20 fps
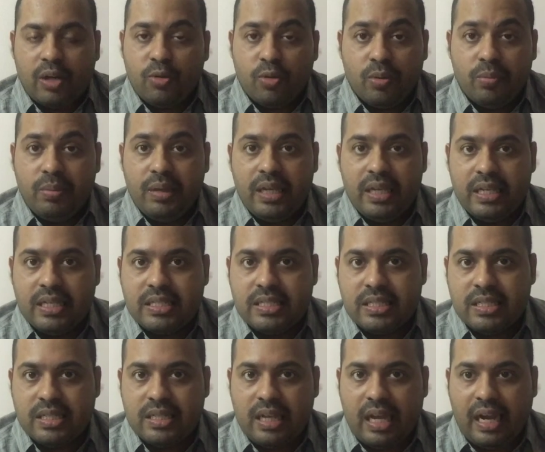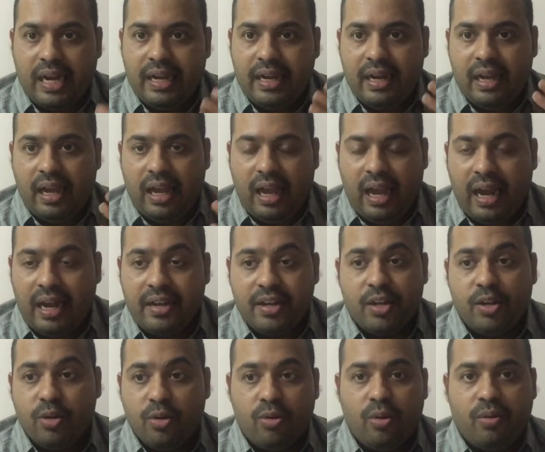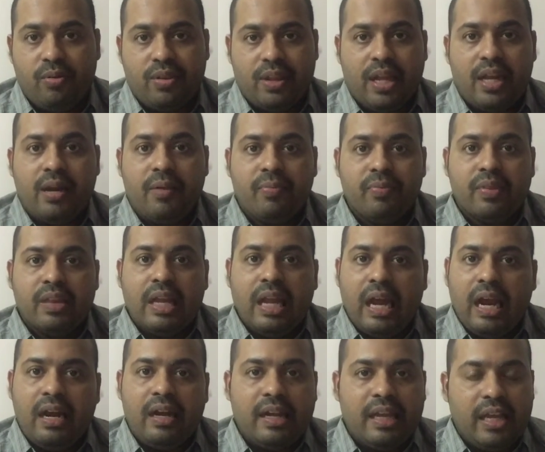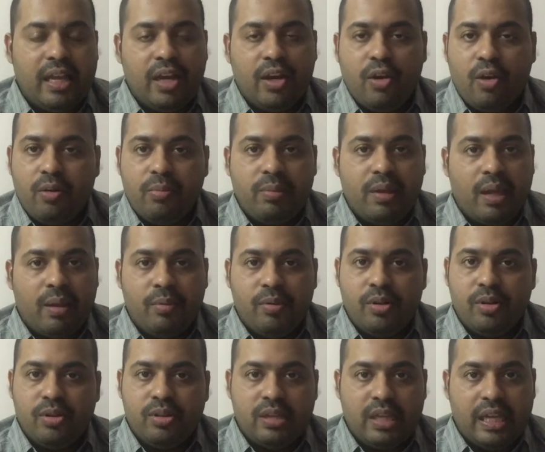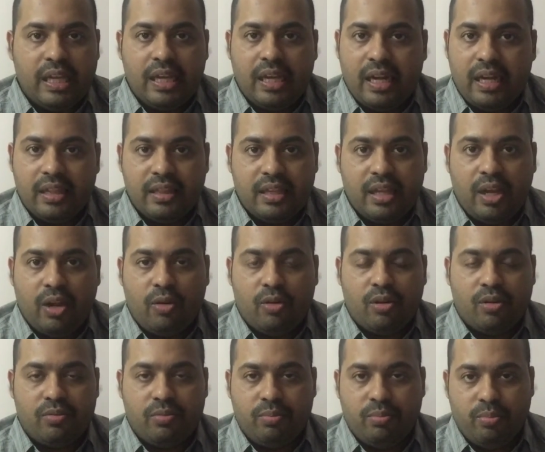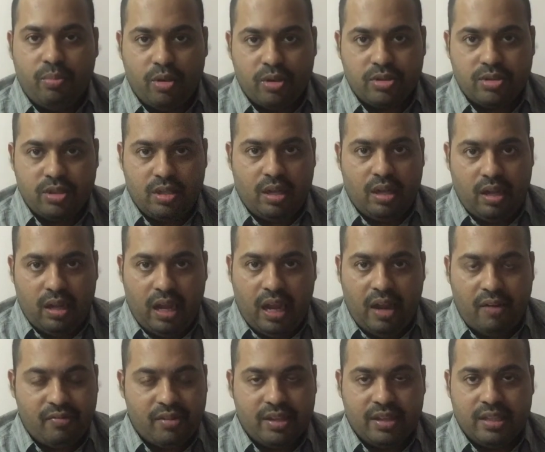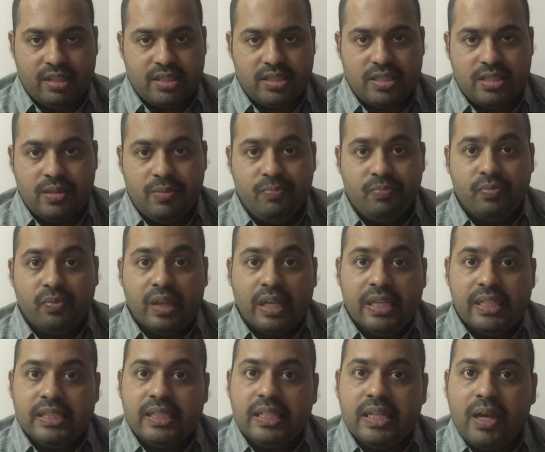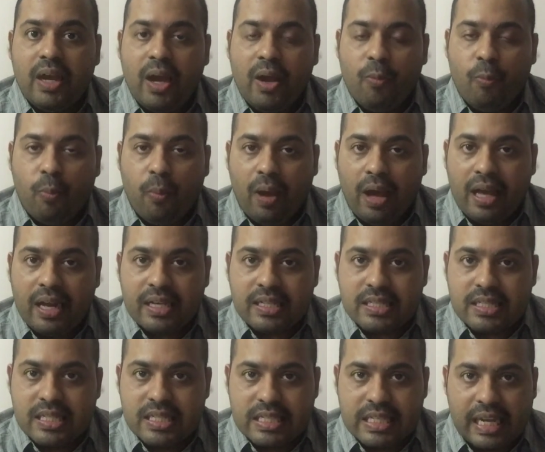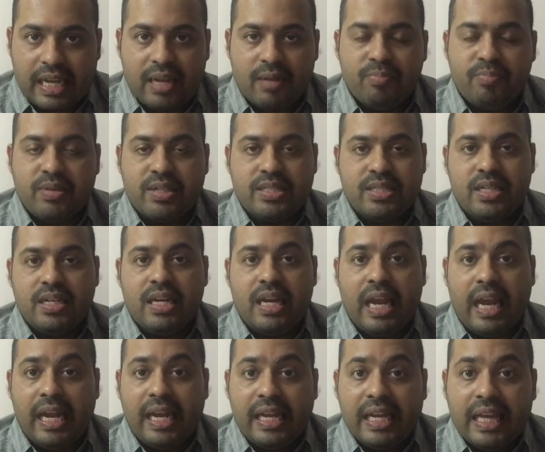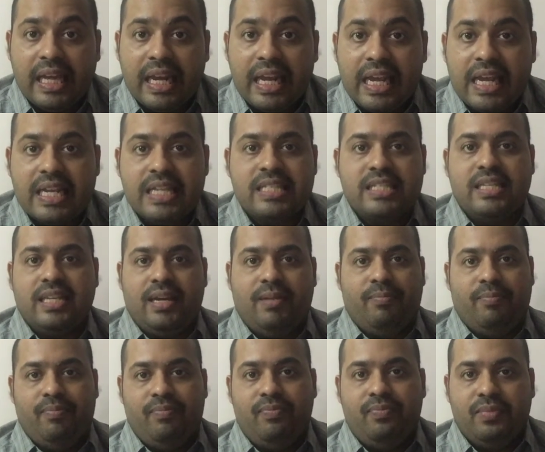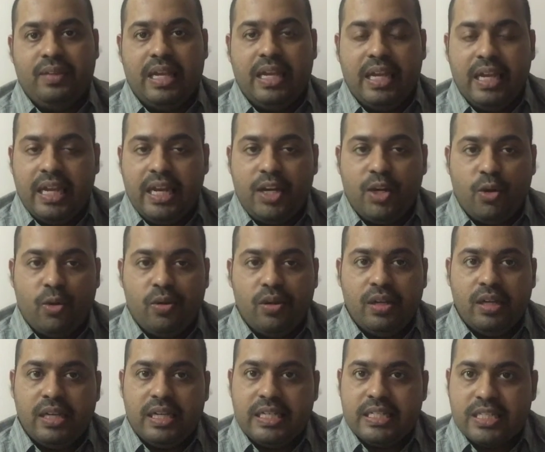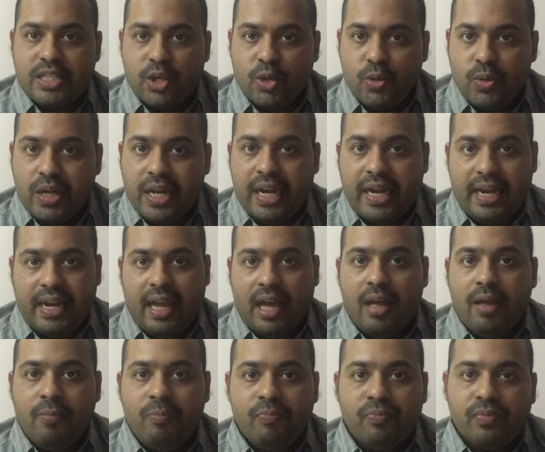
would be his attitude over there, and he'll not be able to think anything out of the box after this. Whereas the second person encouraged him. He told it's a good idea,